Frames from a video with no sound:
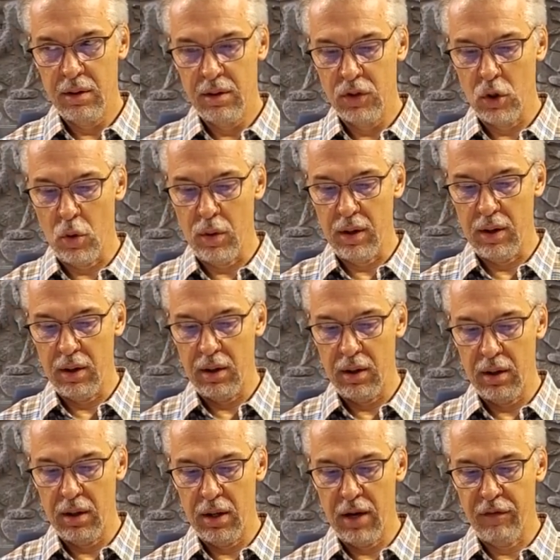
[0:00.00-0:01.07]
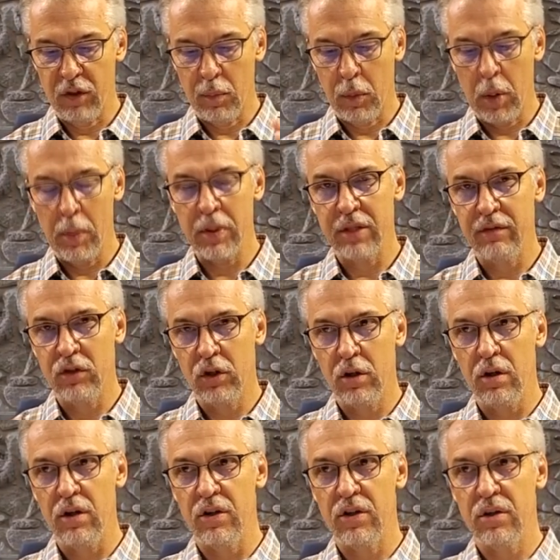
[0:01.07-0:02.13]
So, if the purpose of
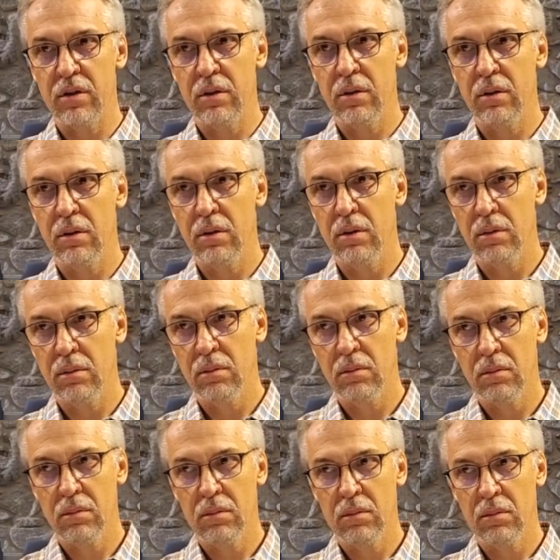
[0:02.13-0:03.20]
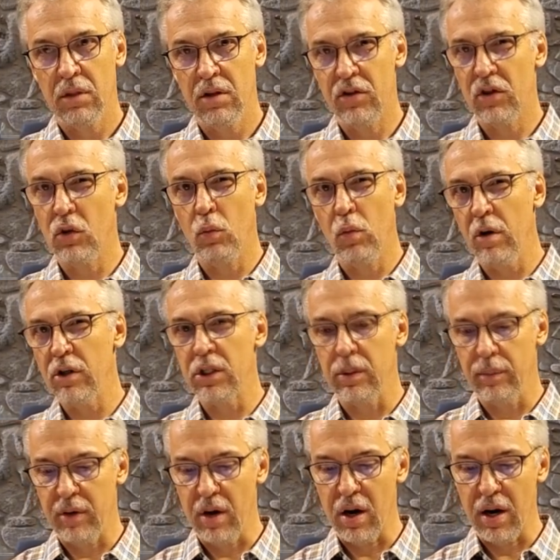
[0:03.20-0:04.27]
church is to
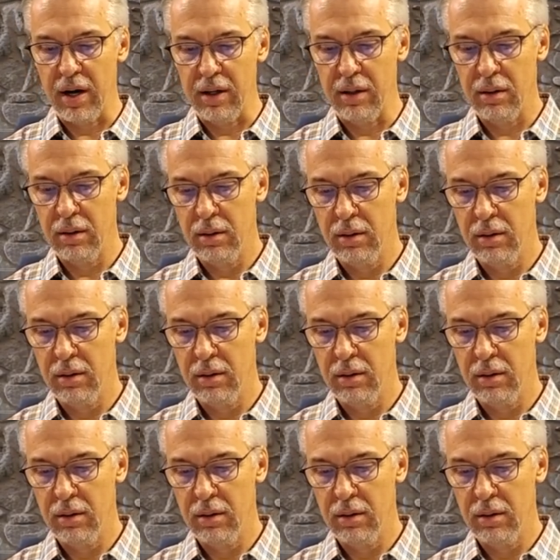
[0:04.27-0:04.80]
worship God,